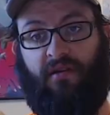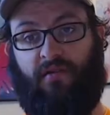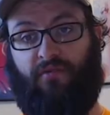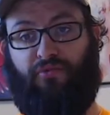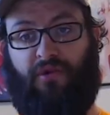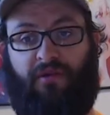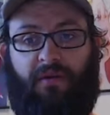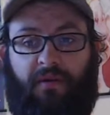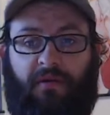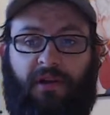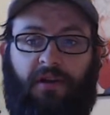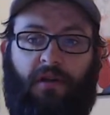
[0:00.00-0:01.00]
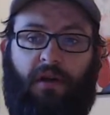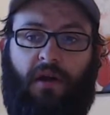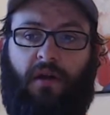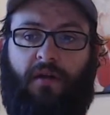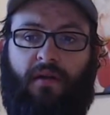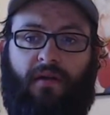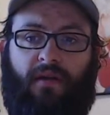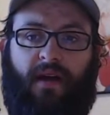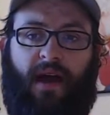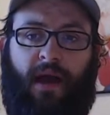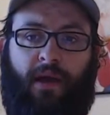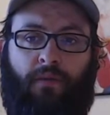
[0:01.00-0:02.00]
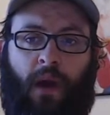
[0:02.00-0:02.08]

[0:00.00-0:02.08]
Well, I mean, I